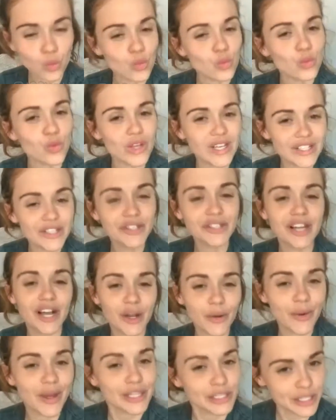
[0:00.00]
These are not
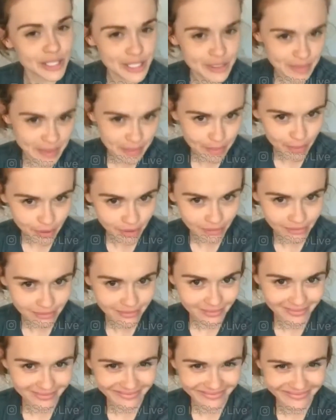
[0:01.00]
questions, people.
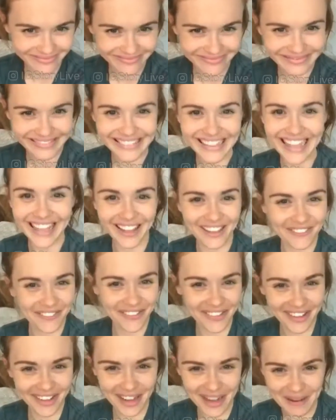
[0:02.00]
Thank you for
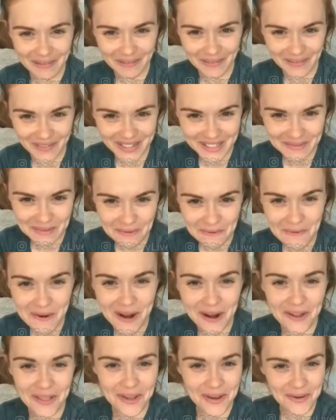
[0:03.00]
the compliments, but where
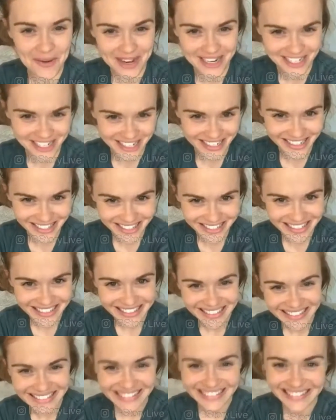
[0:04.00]
are the questions?
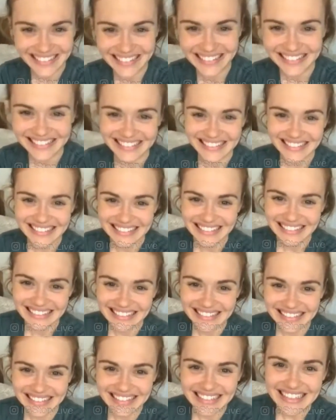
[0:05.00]

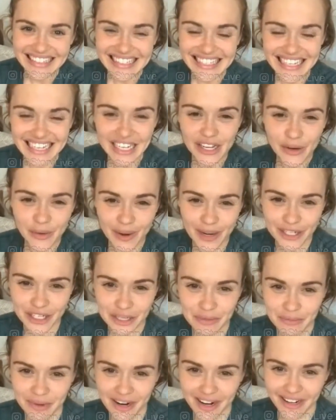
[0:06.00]
Stydia
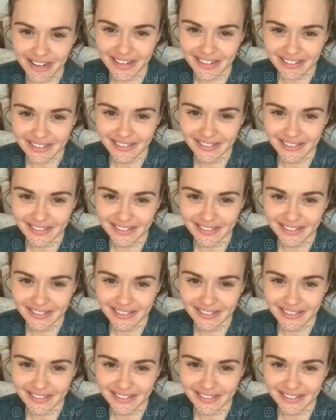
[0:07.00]
question mark.